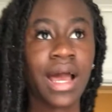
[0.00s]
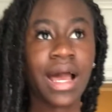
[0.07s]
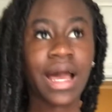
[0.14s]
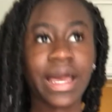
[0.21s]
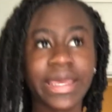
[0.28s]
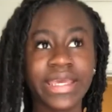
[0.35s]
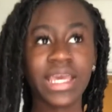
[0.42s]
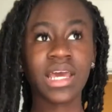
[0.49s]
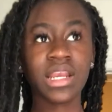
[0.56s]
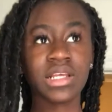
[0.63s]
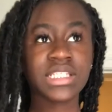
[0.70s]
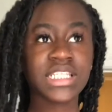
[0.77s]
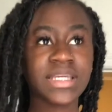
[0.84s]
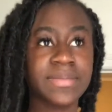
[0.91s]
I ain't getting
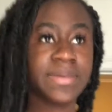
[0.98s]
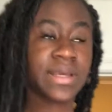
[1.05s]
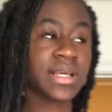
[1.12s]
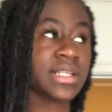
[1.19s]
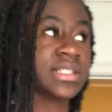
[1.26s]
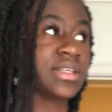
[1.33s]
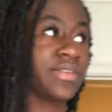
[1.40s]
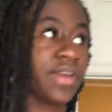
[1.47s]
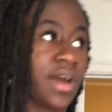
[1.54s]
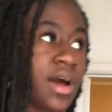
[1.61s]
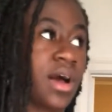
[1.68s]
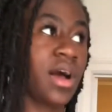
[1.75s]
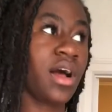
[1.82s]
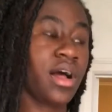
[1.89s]
to sleep because of
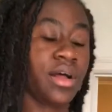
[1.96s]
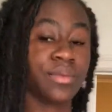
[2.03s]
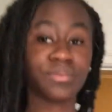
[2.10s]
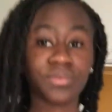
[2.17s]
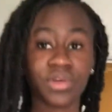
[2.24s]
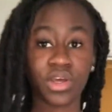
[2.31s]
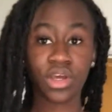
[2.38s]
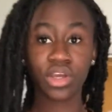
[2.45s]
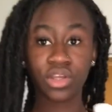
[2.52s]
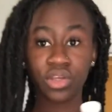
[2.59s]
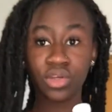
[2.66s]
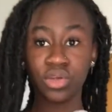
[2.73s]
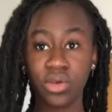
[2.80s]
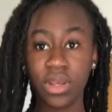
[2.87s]
y'all.
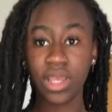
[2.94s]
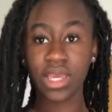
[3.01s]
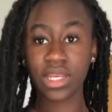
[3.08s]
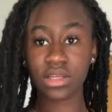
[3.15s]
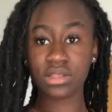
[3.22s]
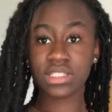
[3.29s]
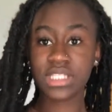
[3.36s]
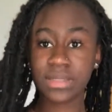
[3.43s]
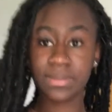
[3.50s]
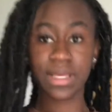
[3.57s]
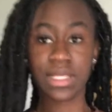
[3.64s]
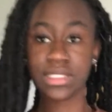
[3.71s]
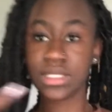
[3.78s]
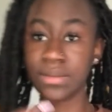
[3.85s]
You ain't getting to sleep
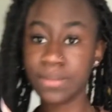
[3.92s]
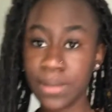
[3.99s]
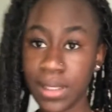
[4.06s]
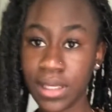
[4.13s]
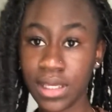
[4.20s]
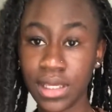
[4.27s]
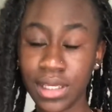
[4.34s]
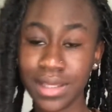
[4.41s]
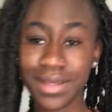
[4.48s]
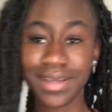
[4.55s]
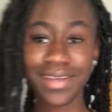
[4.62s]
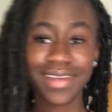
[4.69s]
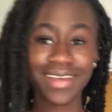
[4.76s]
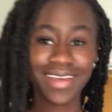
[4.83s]
because of me.
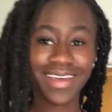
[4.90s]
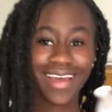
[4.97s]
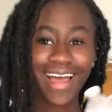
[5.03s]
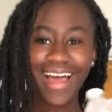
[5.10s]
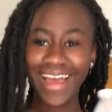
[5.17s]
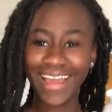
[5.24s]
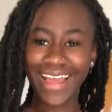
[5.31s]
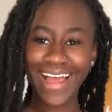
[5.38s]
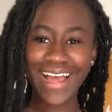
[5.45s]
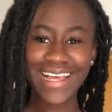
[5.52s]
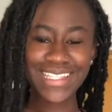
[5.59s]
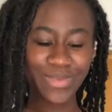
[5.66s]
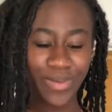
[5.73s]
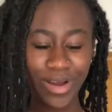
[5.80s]
Hi
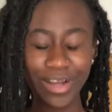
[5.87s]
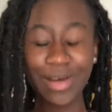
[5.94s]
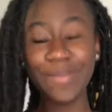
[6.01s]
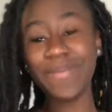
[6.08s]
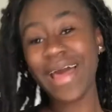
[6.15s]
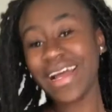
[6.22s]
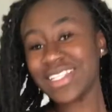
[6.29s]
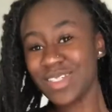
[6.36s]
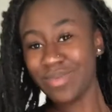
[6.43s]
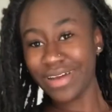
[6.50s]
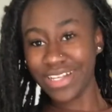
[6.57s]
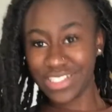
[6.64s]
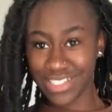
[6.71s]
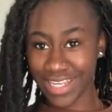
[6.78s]
guys, welcome back to
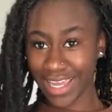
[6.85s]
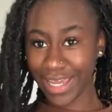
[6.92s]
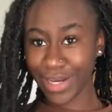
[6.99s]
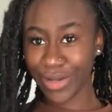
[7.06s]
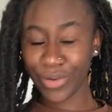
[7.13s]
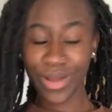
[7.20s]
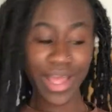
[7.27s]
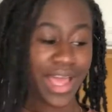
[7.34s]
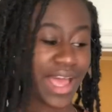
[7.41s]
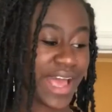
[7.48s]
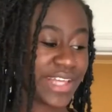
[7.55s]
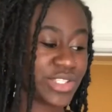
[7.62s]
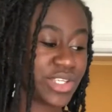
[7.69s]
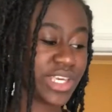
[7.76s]
my channel.
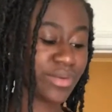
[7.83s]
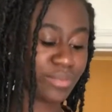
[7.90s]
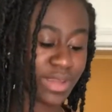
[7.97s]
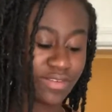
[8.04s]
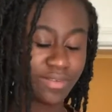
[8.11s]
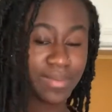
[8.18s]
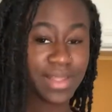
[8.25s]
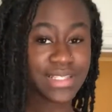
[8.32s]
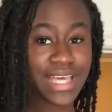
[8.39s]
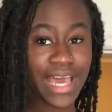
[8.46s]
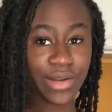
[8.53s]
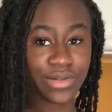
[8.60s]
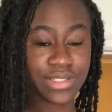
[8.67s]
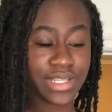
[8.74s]
As you can read from the
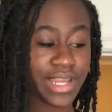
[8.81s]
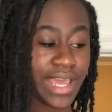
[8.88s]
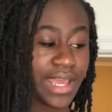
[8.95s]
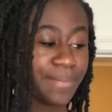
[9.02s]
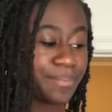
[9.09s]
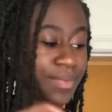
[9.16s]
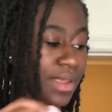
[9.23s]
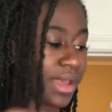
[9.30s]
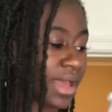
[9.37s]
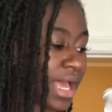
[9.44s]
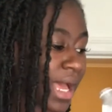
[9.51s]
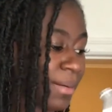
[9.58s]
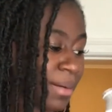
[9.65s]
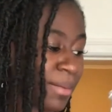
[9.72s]
title today,
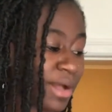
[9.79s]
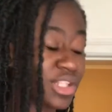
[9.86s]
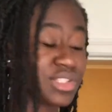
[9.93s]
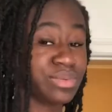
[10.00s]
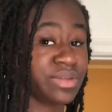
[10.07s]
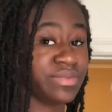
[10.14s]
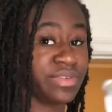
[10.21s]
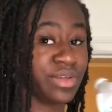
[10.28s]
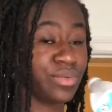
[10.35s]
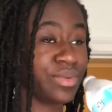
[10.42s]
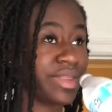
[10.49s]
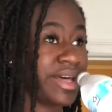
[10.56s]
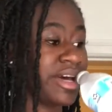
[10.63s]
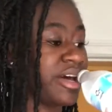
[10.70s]
I'm about to review
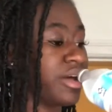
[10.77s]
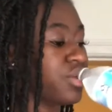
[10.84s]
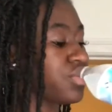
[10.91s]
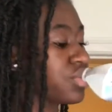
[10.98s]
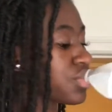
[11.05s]
the